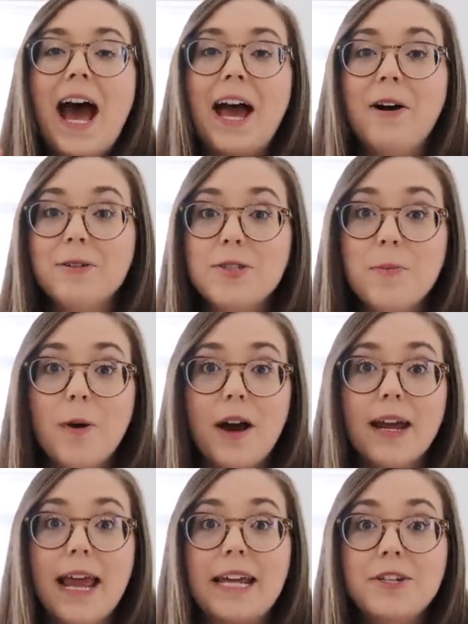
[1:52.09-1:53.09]
I also
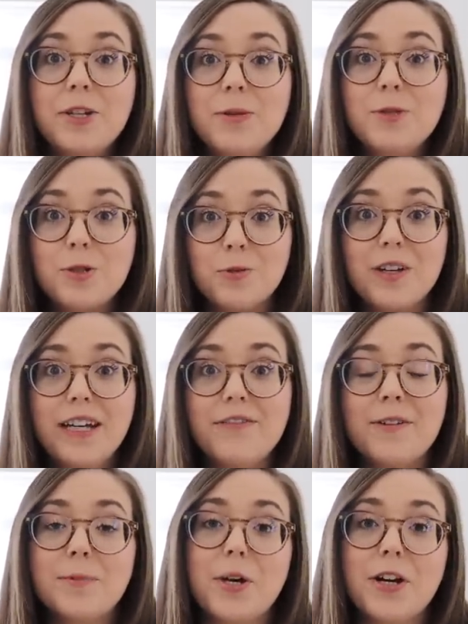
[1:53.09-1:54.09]
bought a new tree
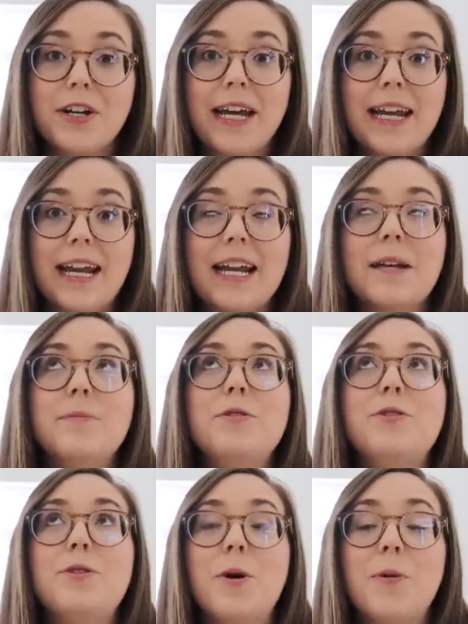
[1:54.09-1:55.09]
from Target and I'm
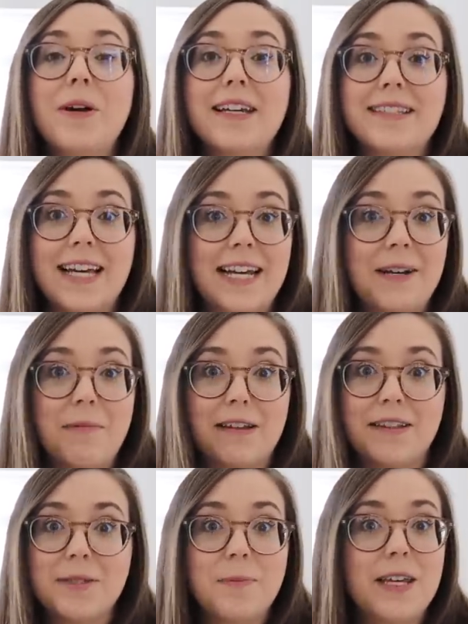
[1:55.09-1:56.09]
so excited
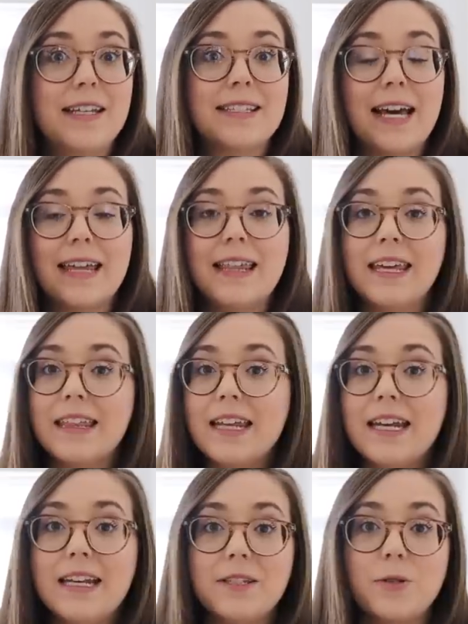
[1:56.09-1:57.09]
about this piece. I think that
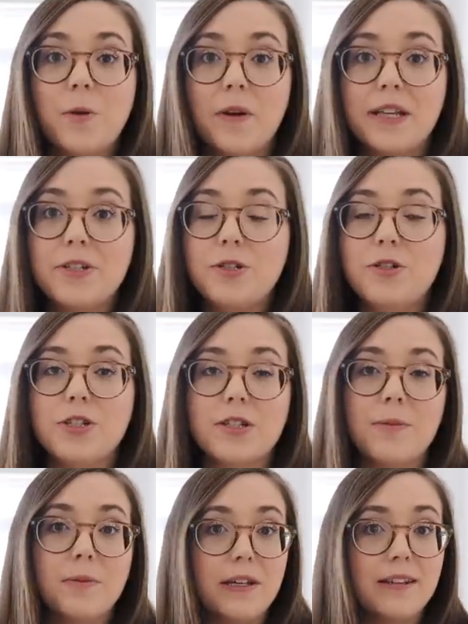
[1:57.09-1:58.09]
it is going to just
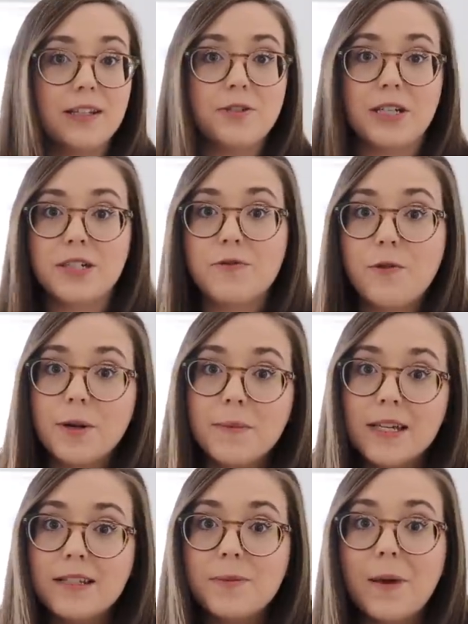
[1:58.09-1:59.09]
completely transform
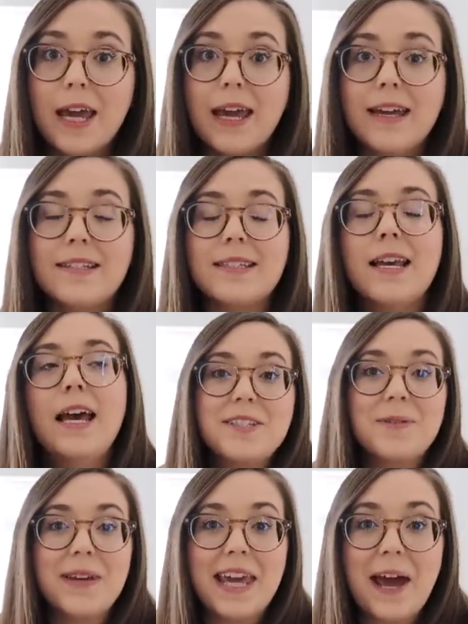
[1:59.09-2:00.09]
this space,
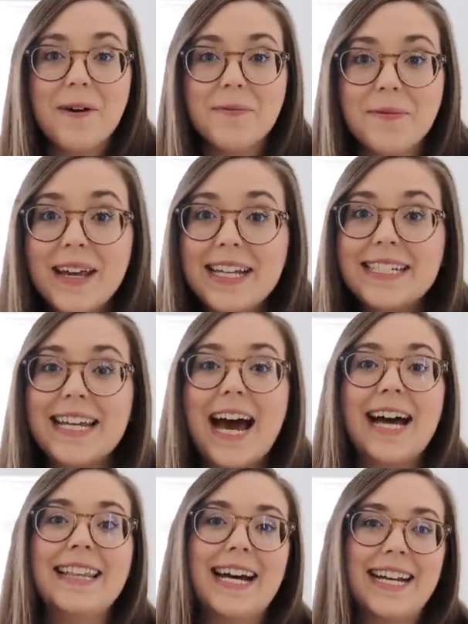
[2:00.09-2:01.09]
so I can't wait to
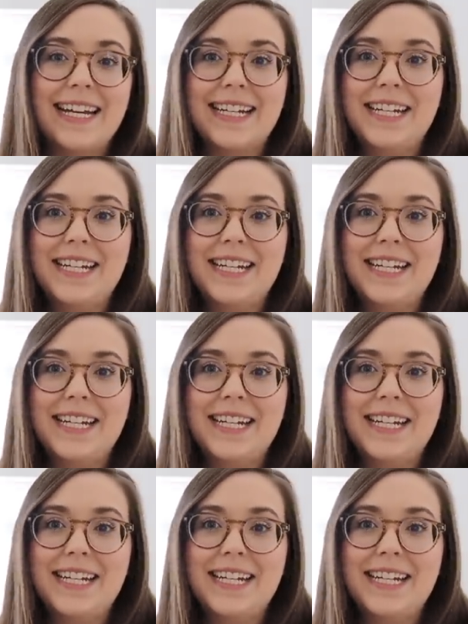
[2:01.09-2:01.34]
add that in